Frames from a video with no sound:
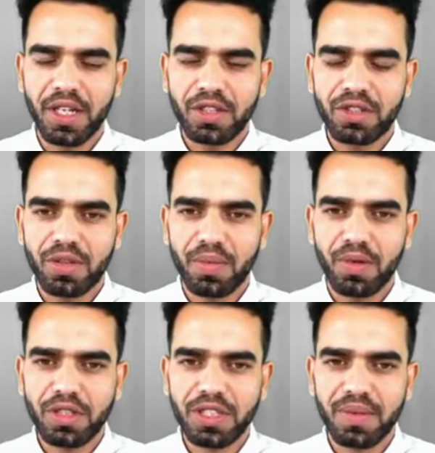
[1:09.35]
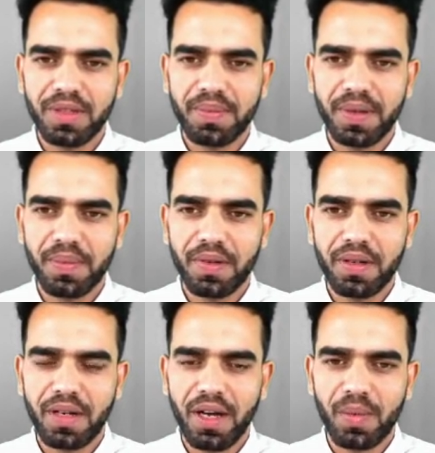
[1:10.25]
So most of the people
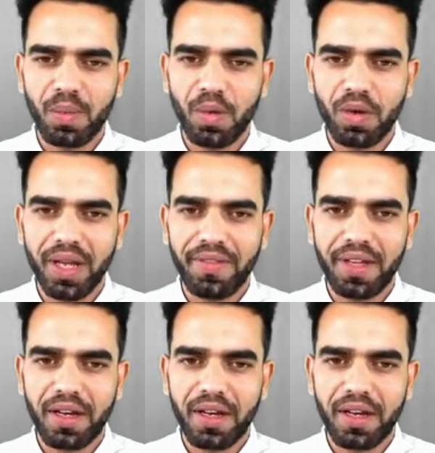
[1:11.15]
are more aware